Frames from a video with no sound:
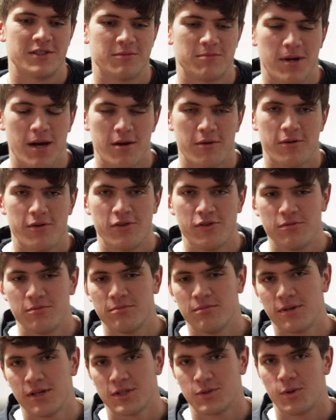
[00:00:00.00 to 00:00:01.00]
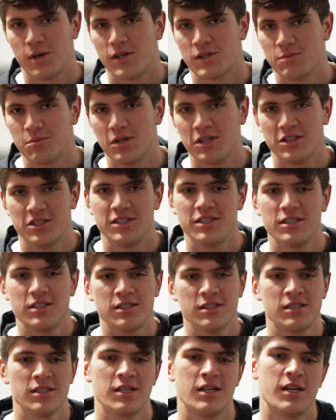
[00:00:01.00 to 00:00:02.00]
is my room as well as
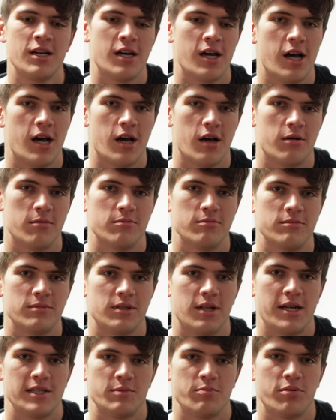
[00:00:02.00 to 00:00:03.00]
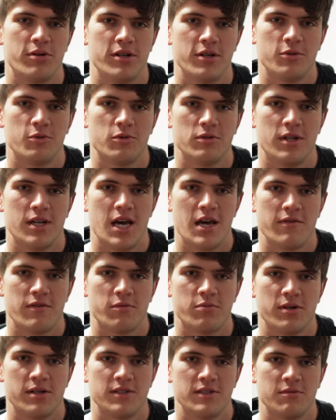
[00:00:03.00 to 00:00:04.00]
Mush's. Um, today's a pretty cool day
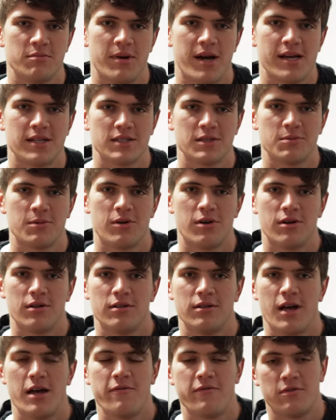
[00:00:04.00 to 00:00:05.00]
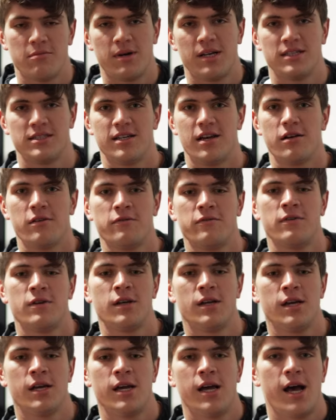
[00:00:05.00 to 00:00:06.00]
for Princeton basketball and for myself.
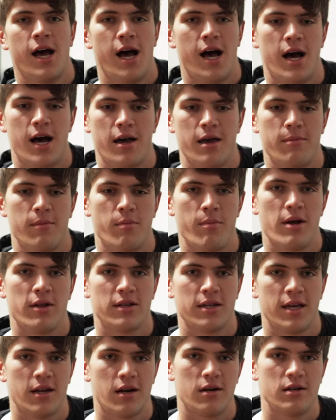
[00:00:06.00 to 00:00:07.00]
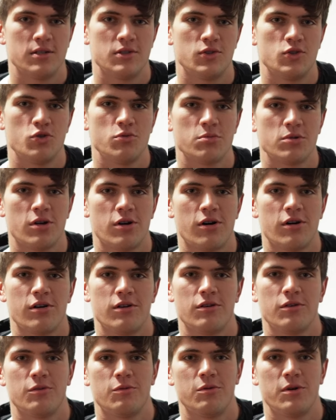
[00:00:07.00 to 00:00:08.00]
I am about to get on a Zoom
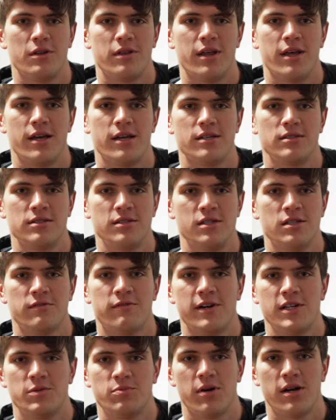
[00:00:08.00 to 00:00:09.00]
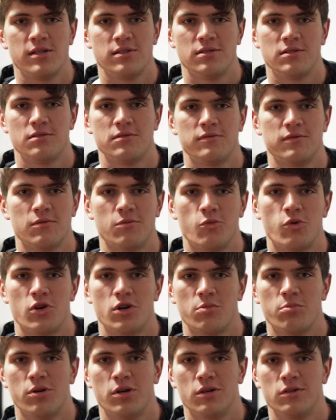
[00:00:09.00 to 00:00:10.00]
call with a senior vice president from
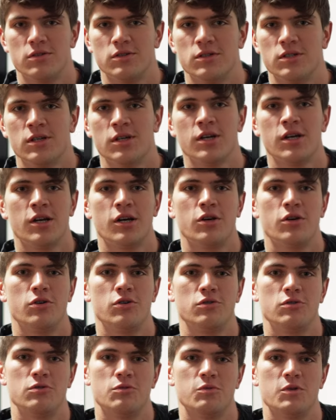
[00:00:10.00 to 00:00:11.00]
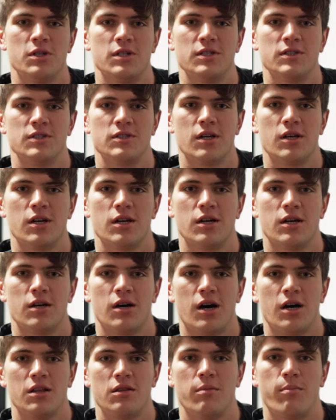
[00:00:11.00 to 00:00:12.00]
Warner Bros. who was uh,
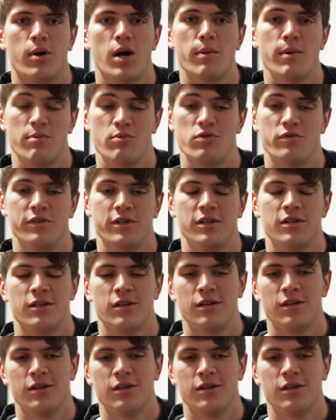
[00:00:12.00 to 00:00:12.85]
on the Barbie movie,